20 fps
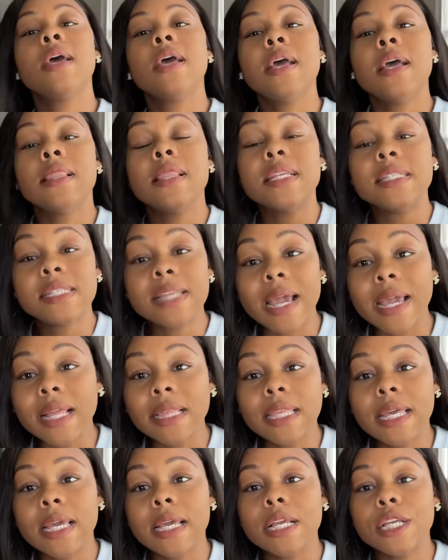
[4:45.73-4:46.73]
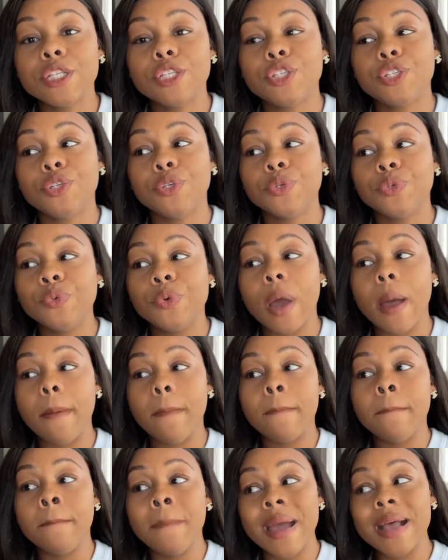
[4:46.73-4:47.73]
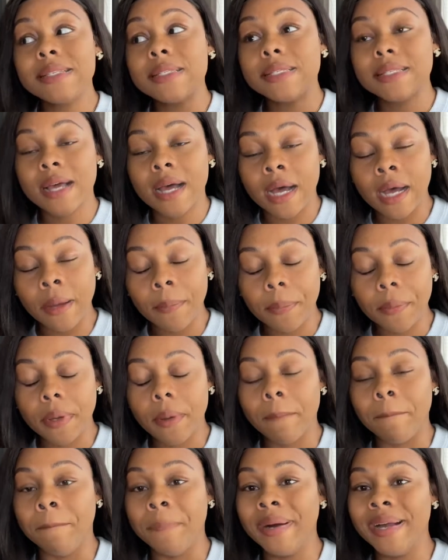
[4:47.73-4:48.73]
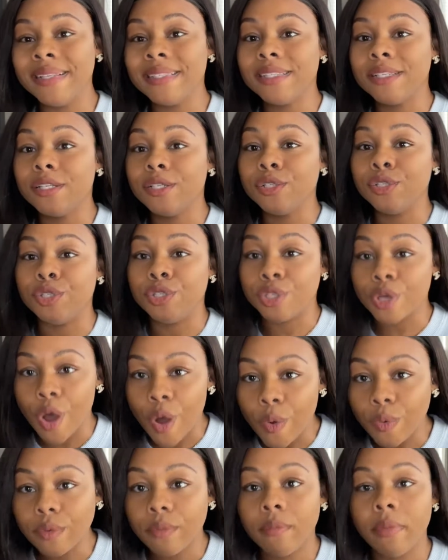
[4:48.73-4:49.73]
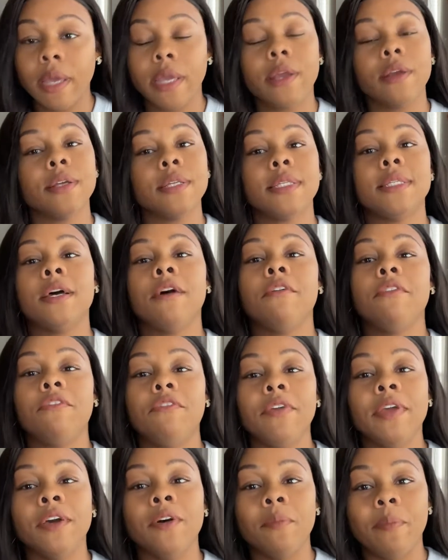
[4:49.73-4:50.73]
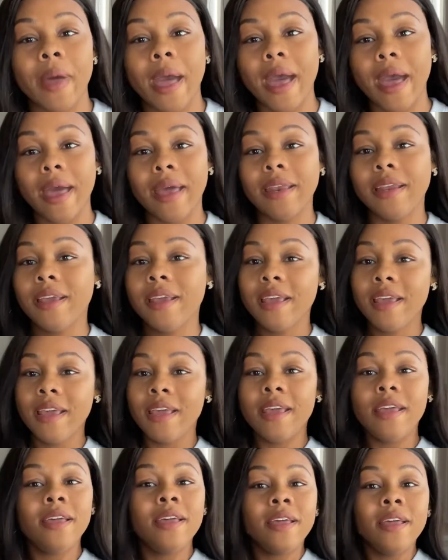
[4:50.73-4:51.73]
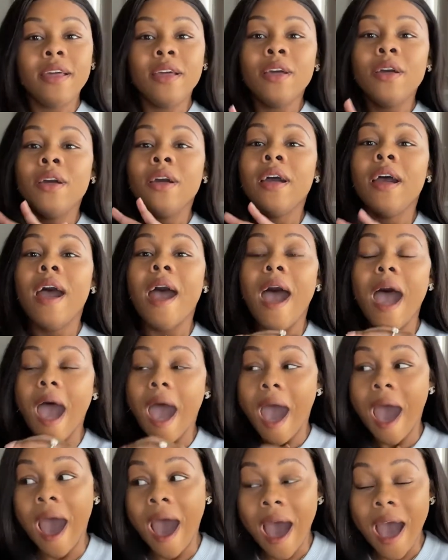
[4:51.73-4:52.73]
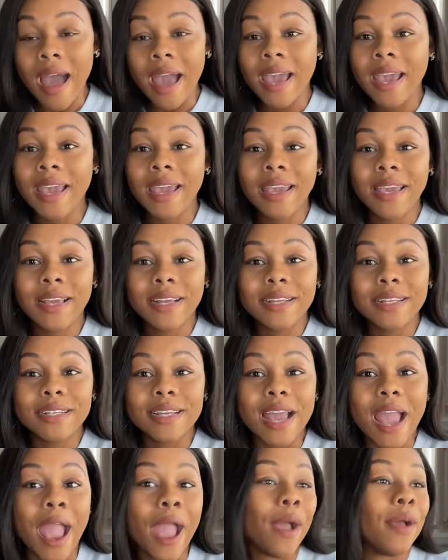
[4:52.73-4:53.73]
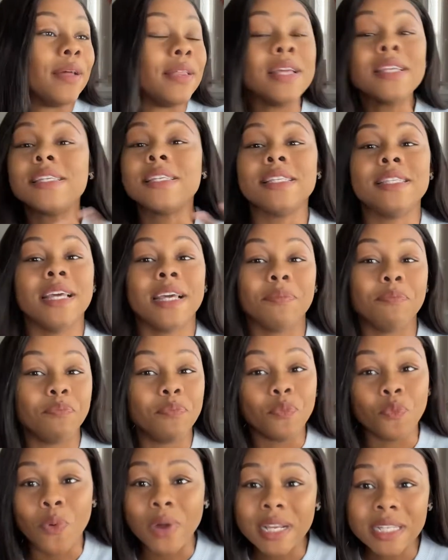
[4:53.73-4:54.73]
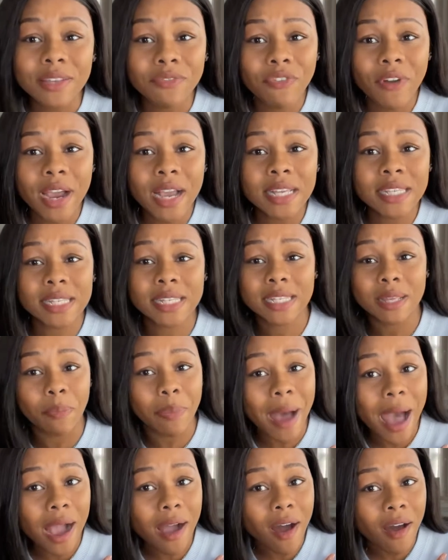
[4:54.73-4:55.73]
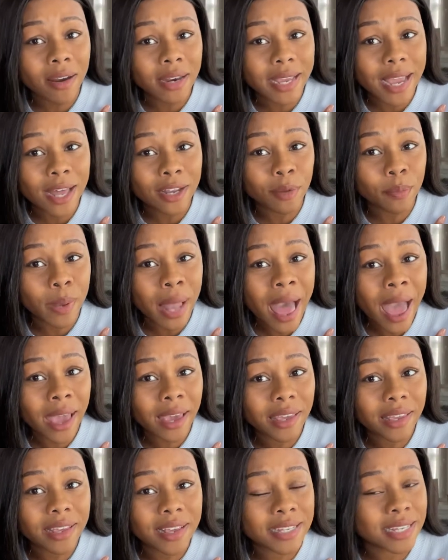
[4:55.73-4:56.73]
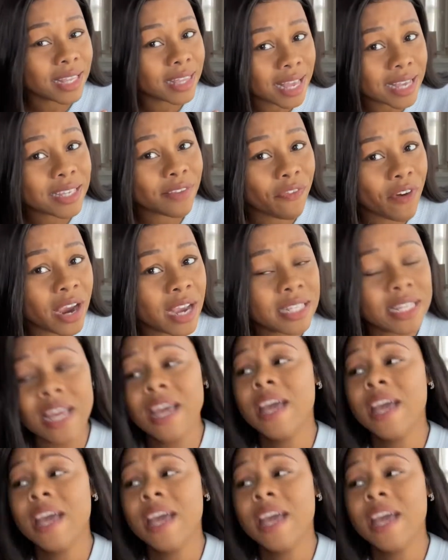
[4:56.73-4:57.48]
The second thing is to mess up, but don't make yourself feel bad. What is the phrase? Is the pot called the kettle black? That's the phrase?